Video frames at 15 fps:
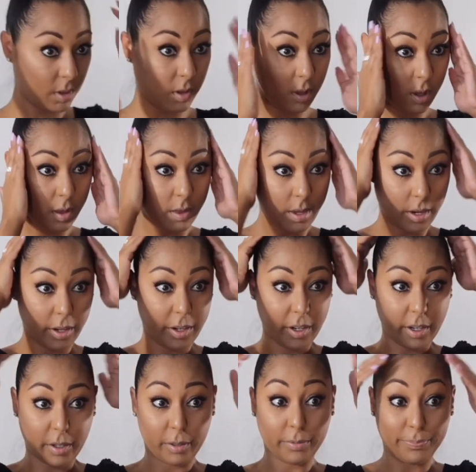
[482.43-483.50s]
And there you
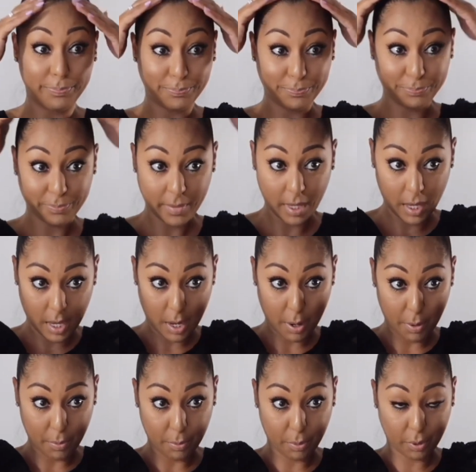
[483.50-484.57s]
go.
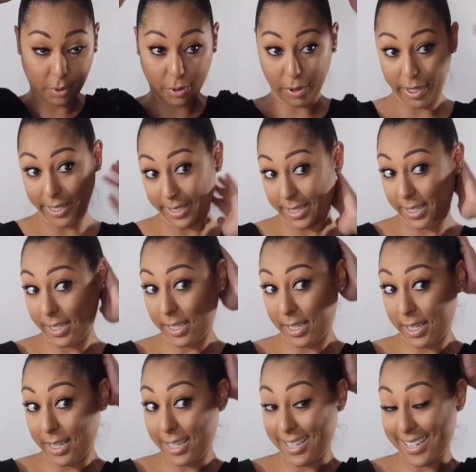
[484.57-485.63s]
Pretty
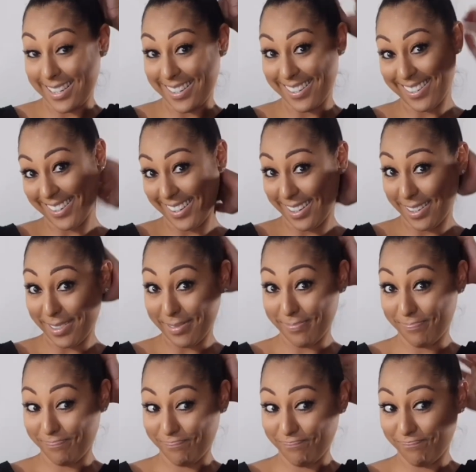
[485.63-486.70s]
easy
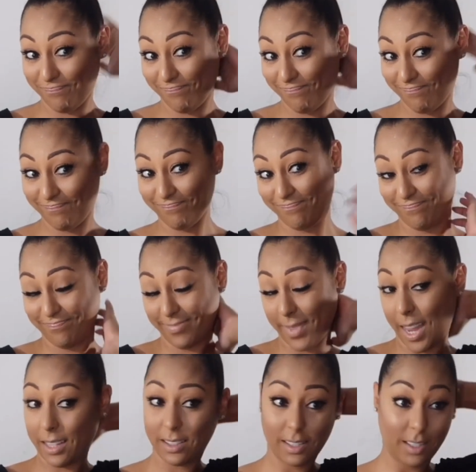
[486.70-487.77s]

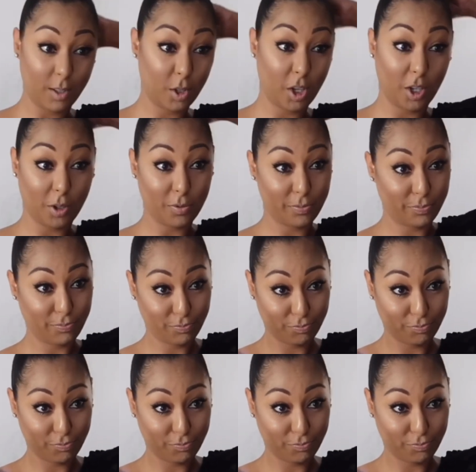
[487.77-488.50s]
and still cute.